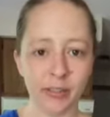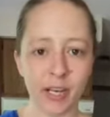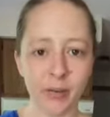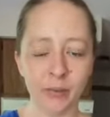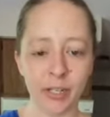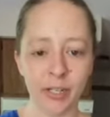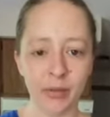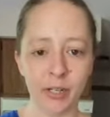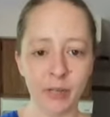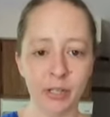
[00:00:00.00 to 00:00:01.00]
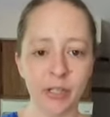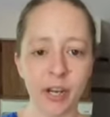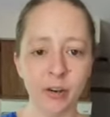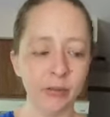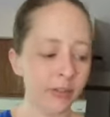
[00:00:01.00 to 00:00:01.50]
I was getting ready my
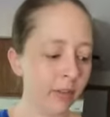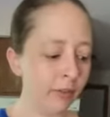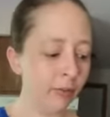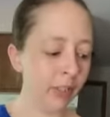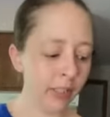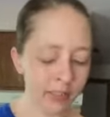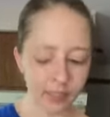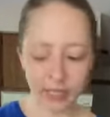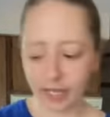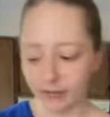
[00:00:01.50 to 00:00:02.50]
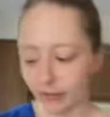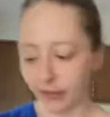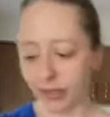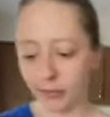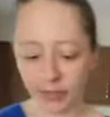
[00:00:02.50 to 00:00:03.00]
taco stuff and realized I have a
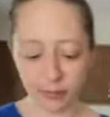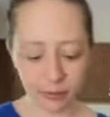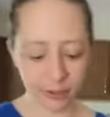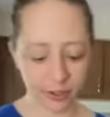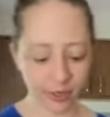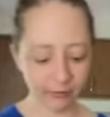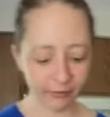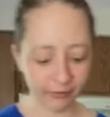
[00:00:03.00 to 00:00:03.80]
lot of Pampered Chef